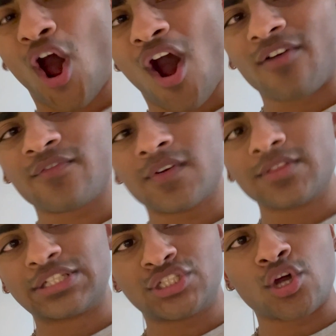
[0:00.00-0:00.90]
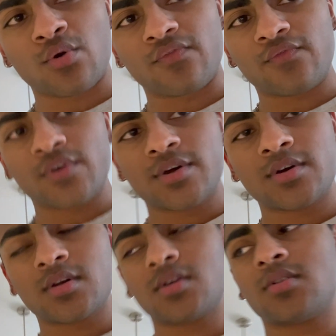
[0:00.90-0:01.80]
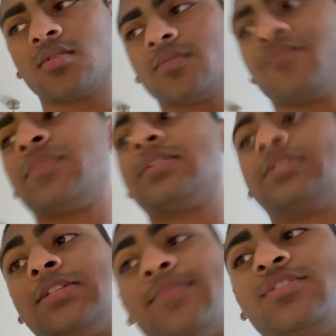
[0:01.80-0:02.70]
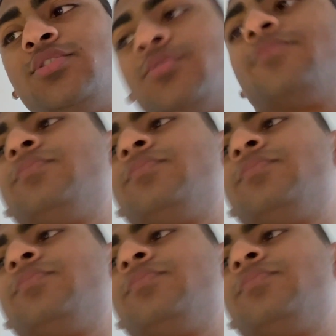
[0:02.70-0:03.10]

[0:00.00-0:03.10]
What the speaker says: off the stove. Step 2,